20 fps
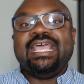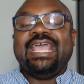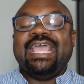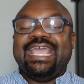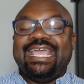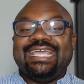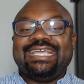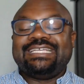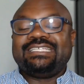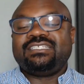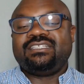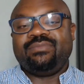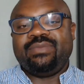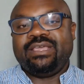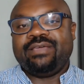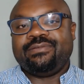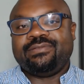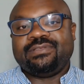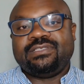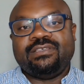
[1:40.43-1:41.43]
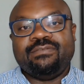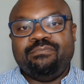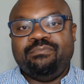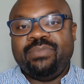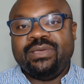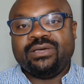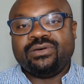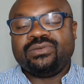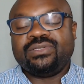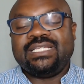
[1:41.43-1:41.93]
is to be able to
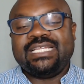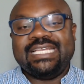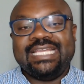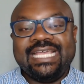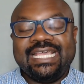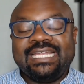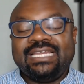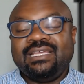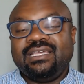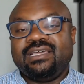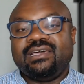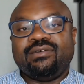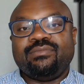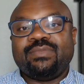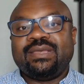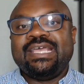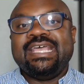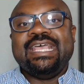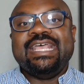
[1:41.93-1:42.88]
build an income